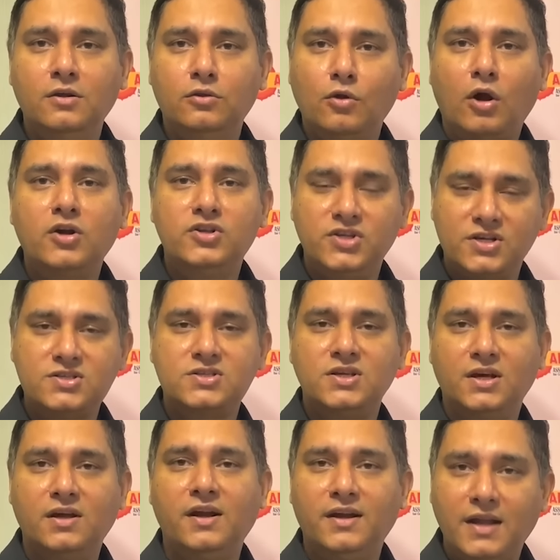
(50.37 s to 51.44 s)
not just
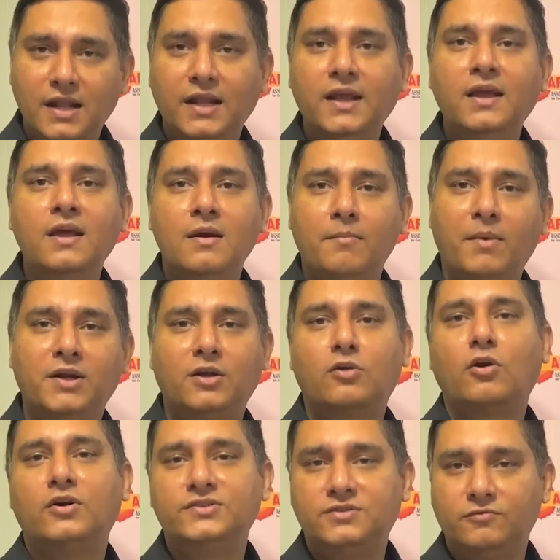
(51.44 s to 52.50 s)
here in Delhi, but
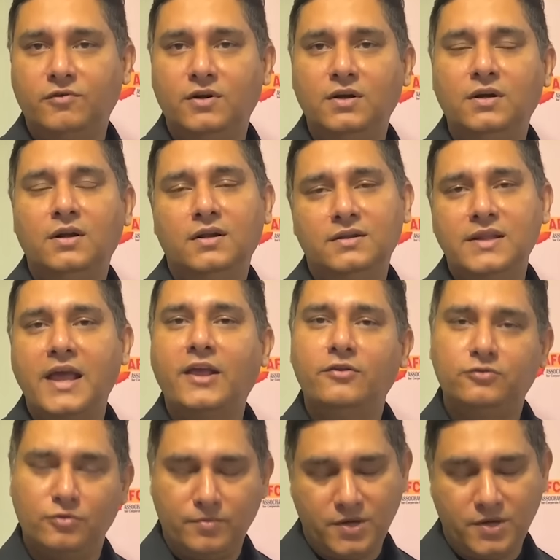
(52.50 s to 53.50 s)
across the world. Thank you so